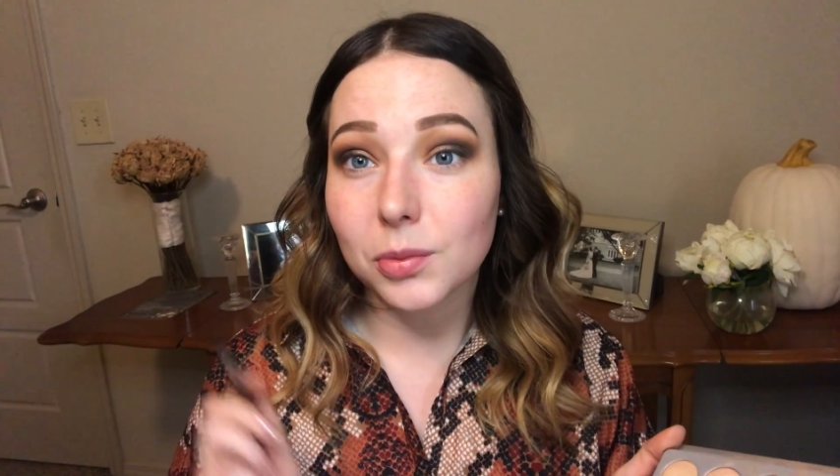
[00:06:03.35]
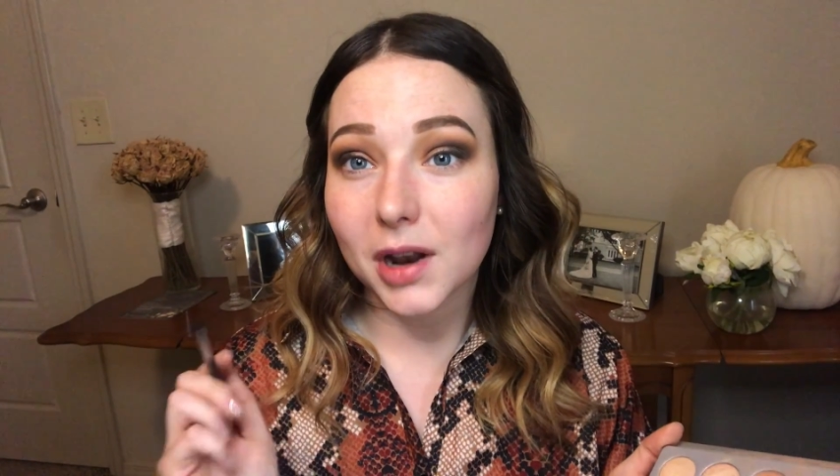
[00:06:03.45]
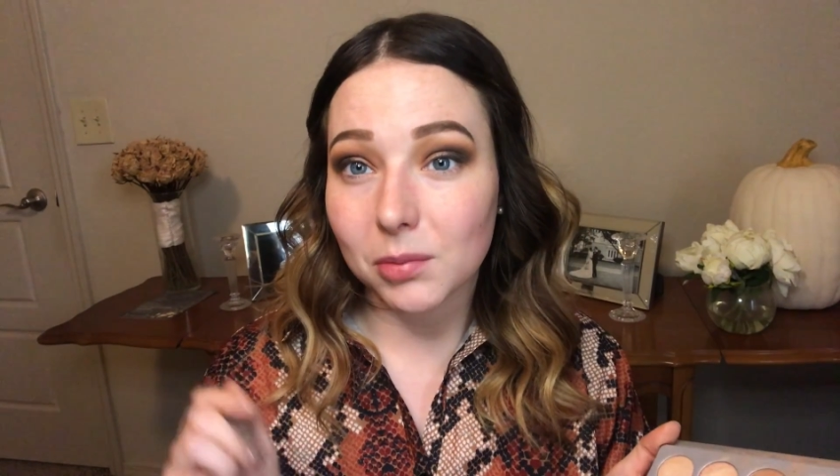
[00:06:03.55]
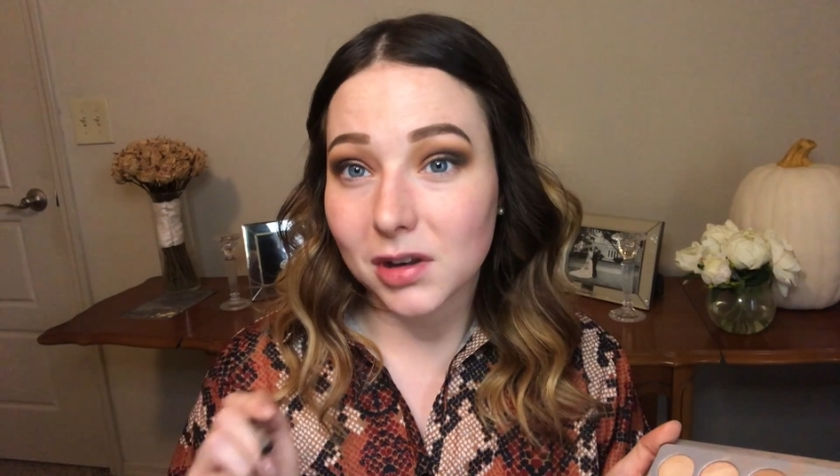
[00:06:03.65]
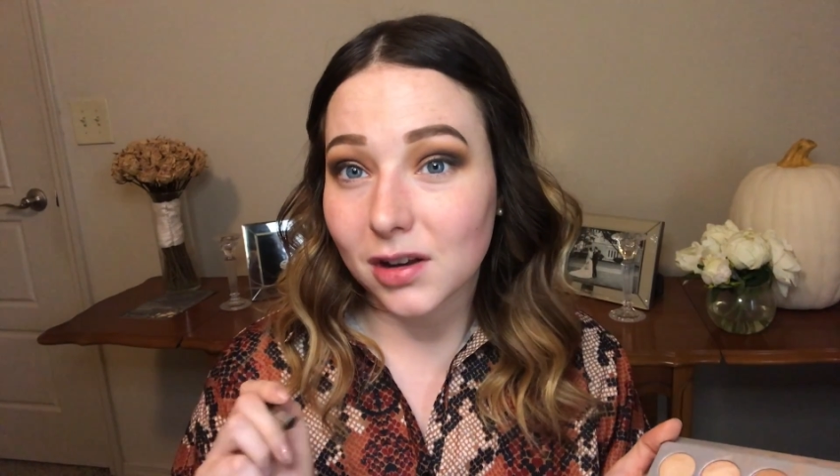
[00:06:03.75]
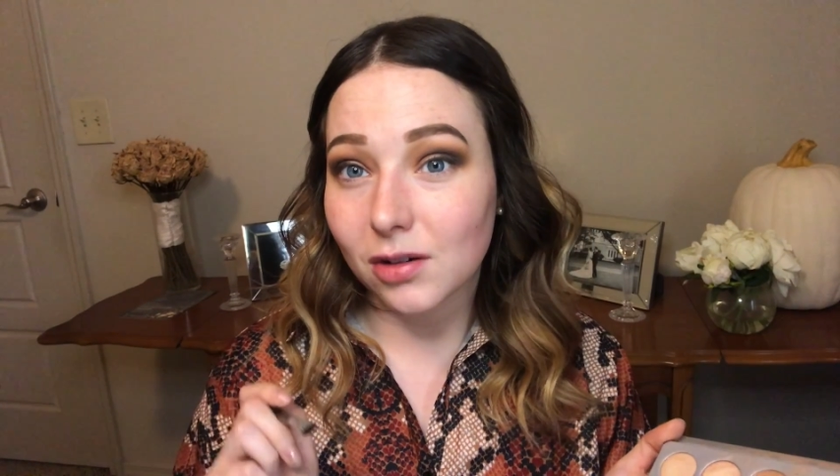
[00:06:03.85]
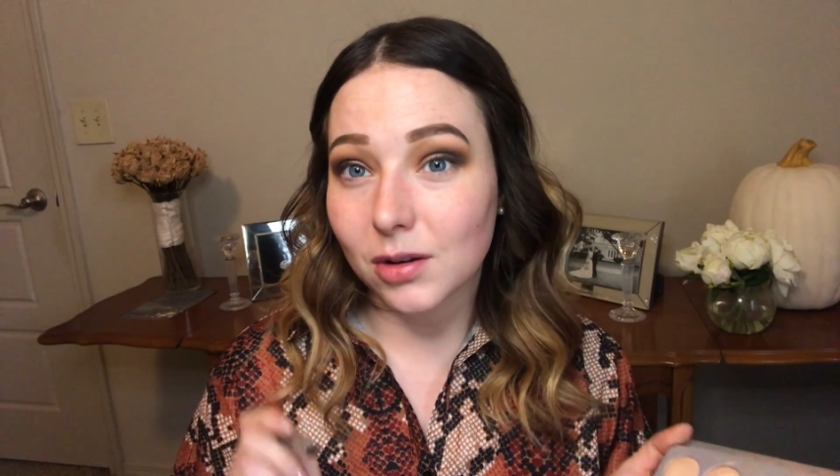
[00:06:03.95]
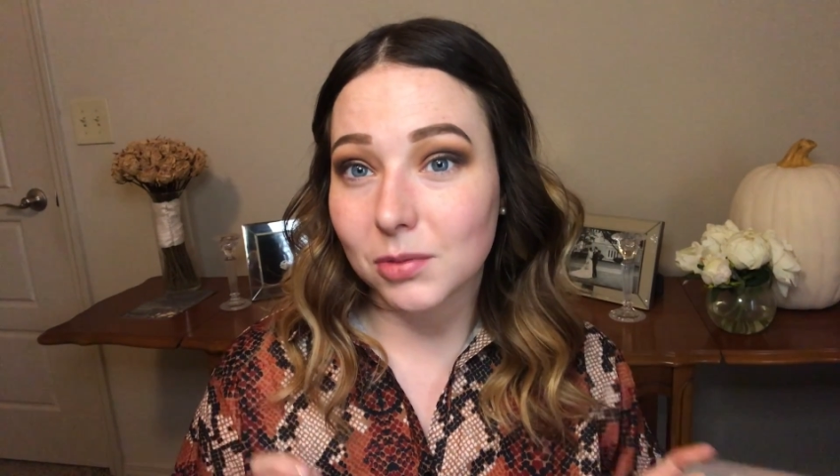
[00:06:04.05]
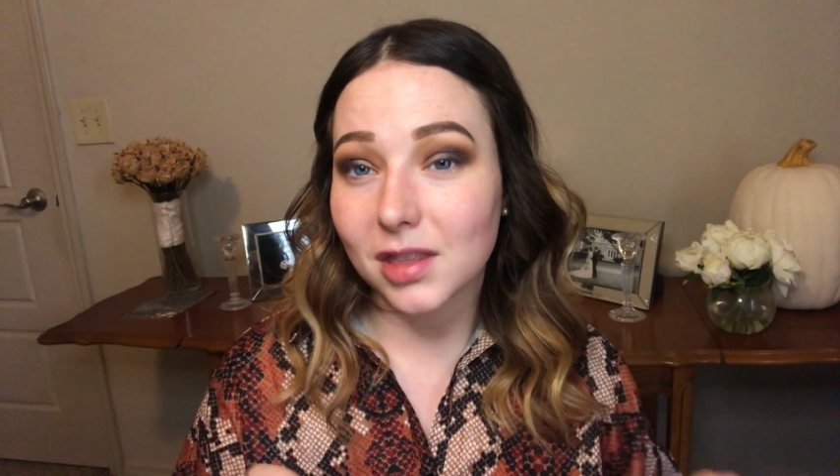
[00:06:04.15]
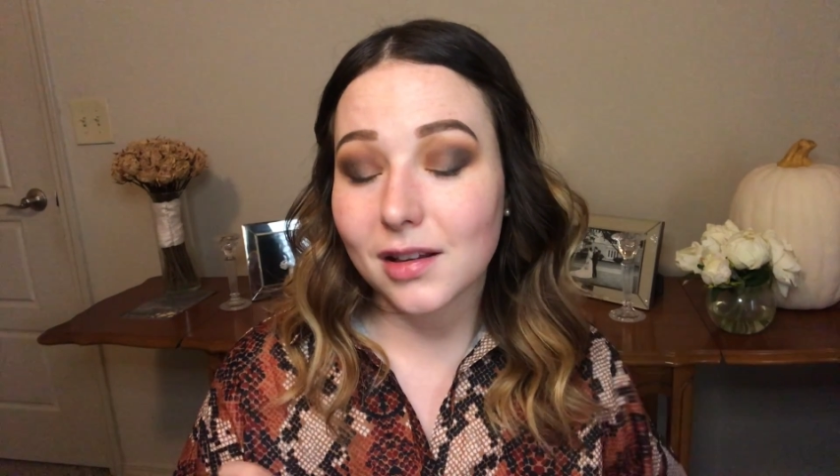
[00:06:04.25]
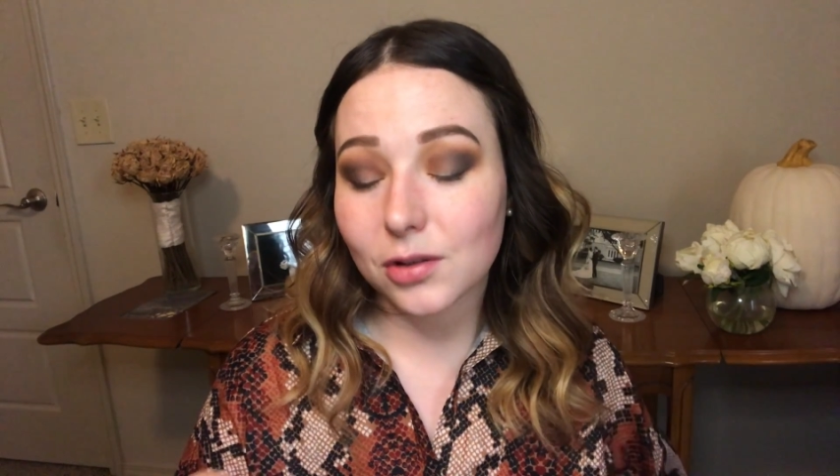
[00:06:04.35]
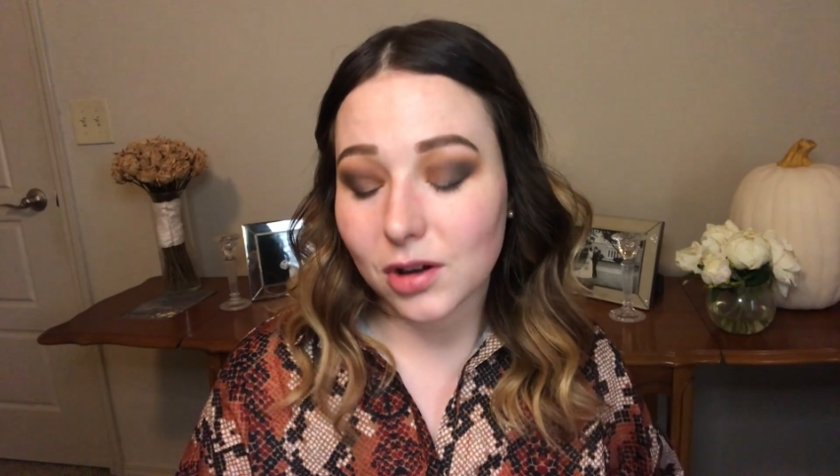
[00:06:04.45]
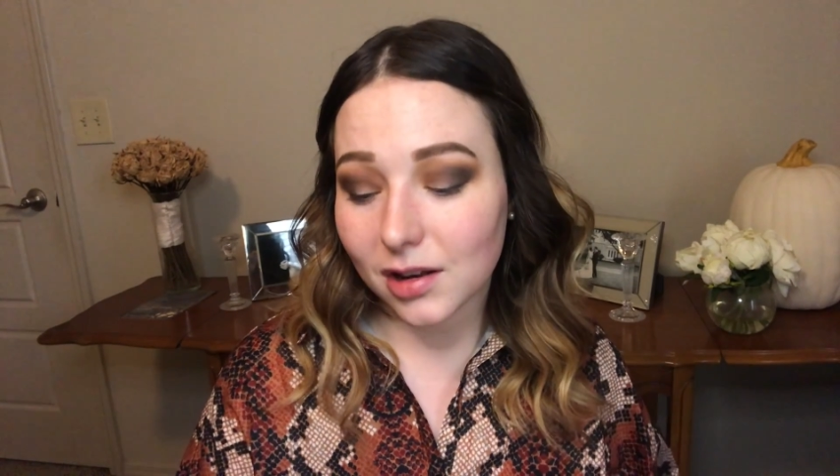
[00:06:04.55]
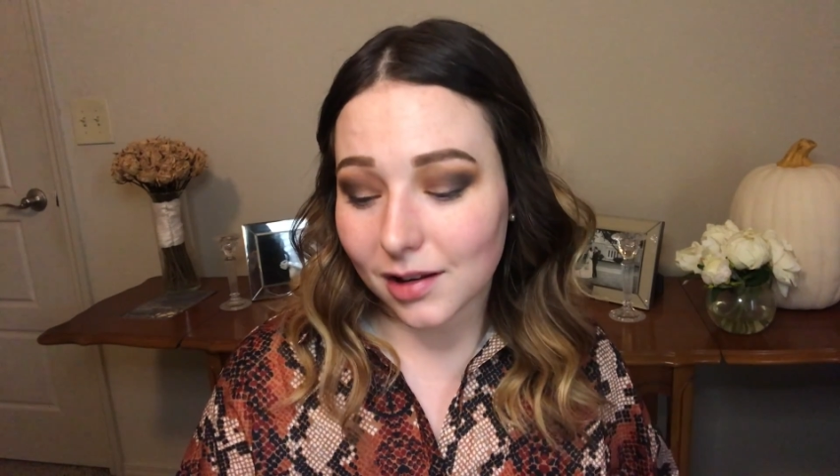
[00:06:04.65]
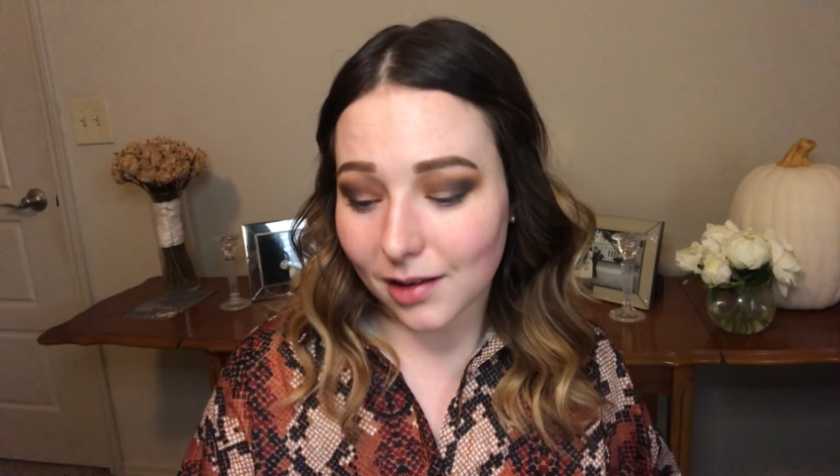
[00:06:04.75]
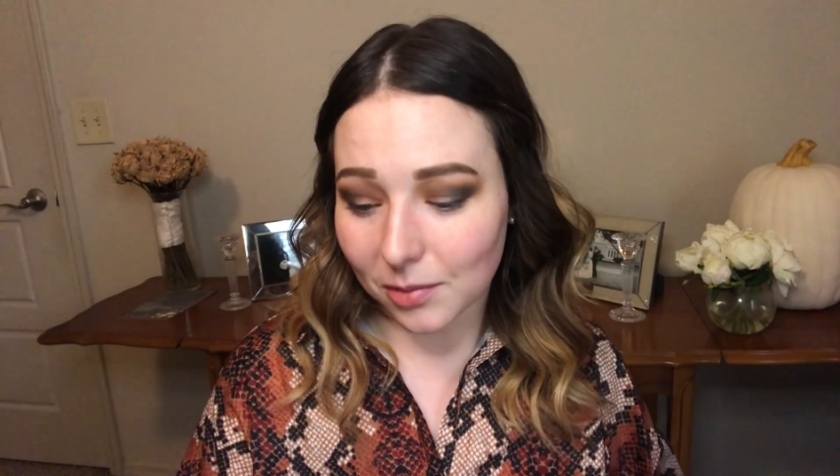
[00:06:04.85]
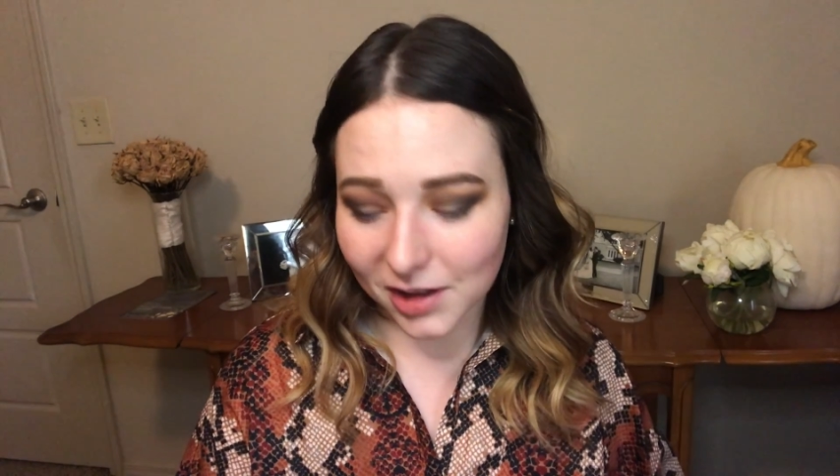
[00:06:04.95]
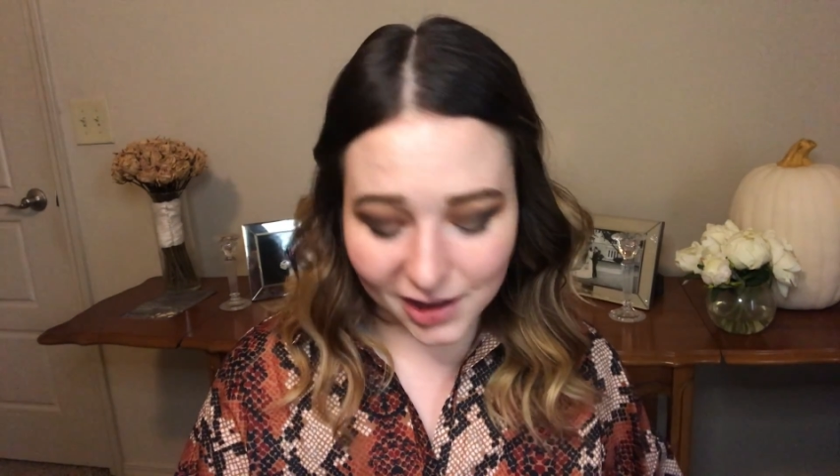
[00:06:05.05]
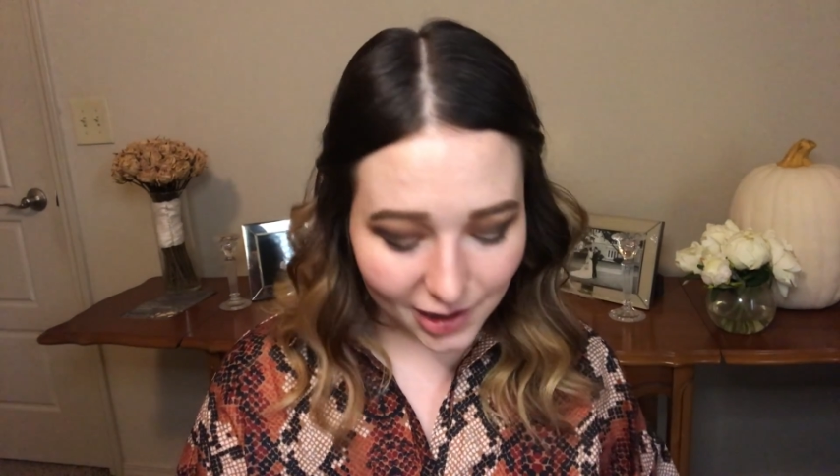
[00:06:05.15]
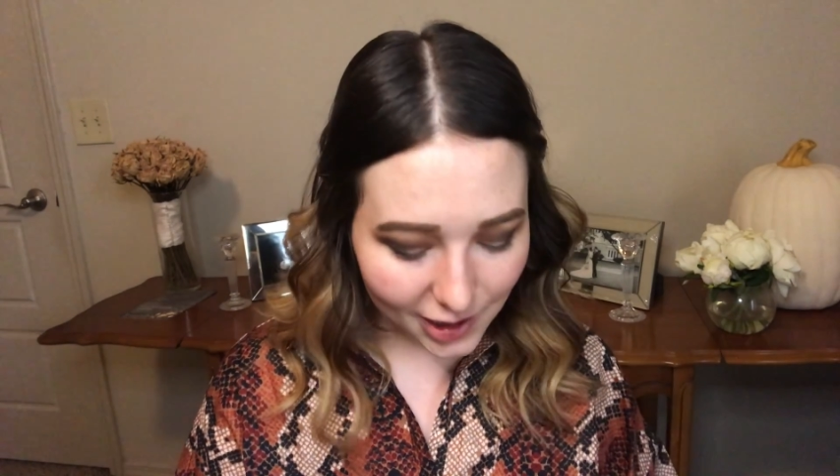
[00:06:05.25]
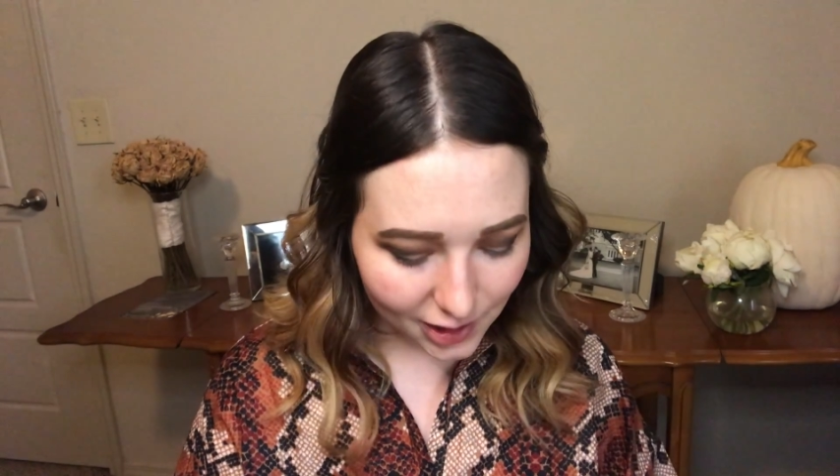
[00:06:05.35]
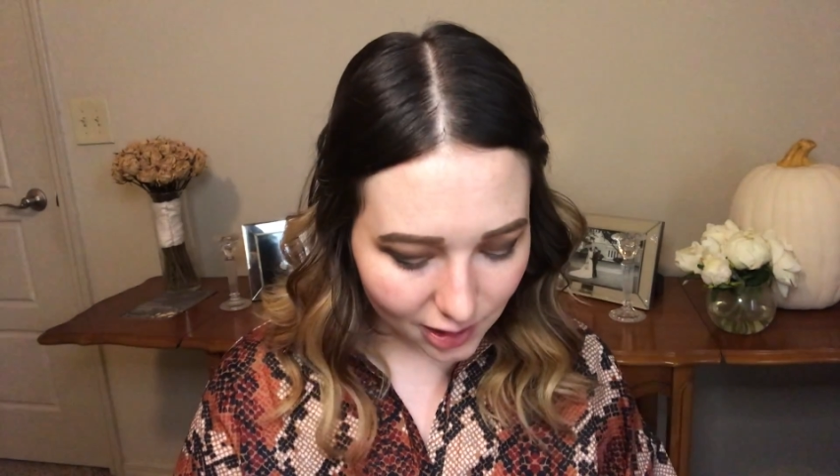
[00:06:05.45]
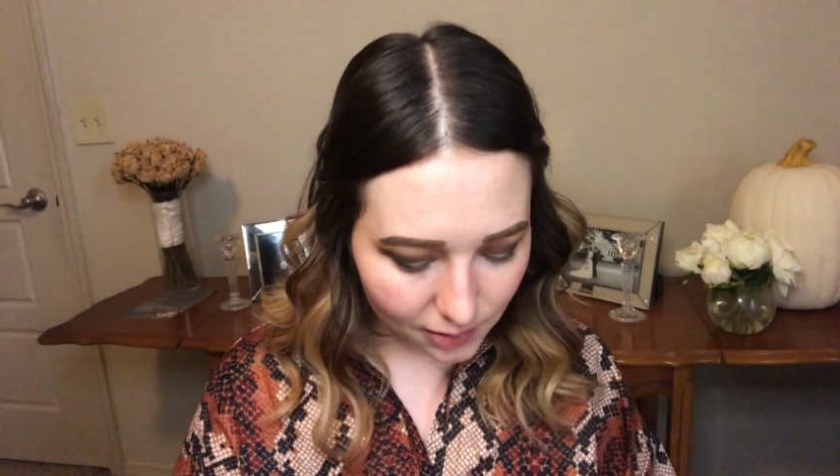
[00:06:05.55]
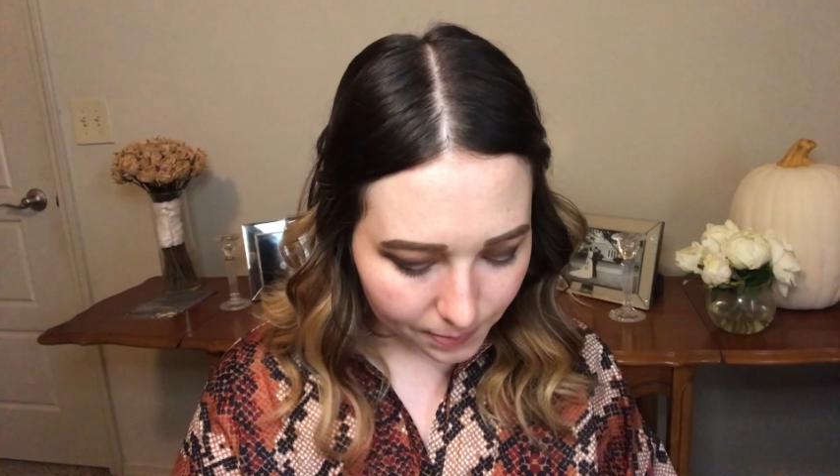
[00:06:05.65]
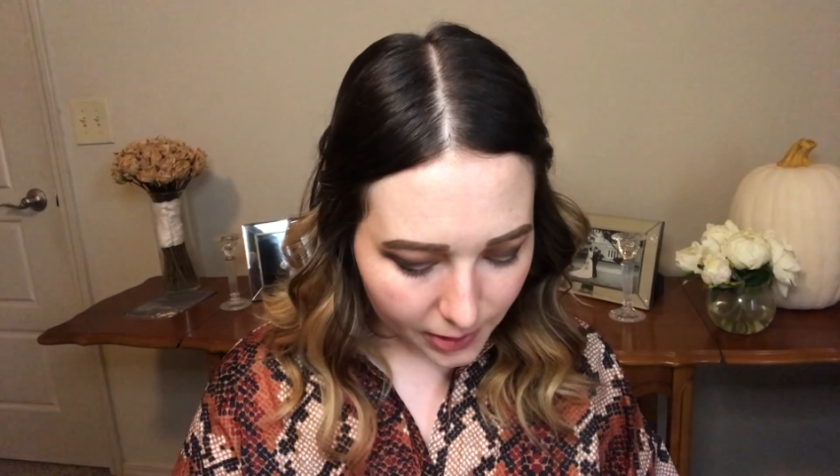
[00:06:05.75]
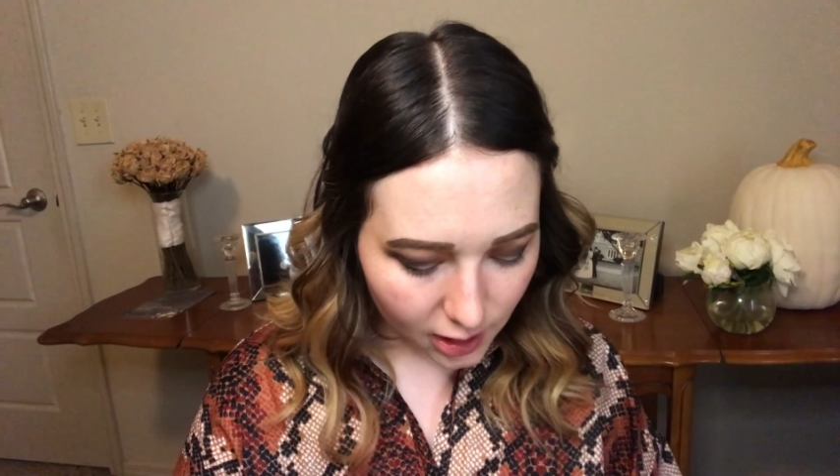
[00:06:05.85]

but I'm going to go in with this green because I really like it.